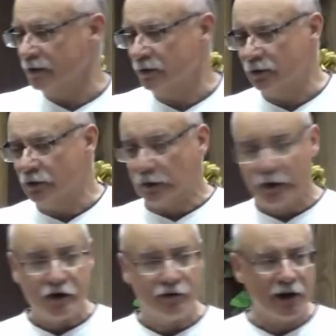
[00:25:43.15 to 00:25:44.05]
You
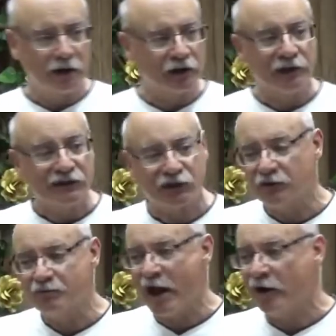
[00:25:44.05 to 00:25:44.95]
learn about
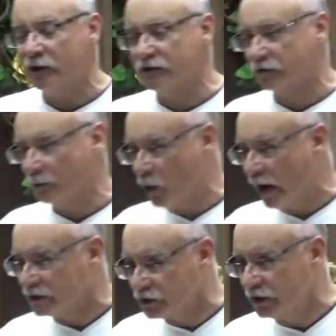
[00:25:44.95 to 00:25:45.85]
Christian marriage from
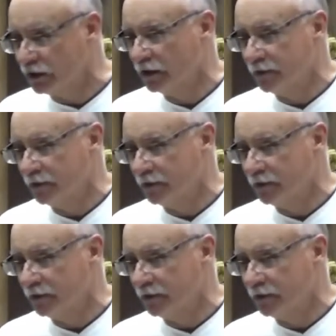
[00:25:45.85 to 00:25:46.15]
watching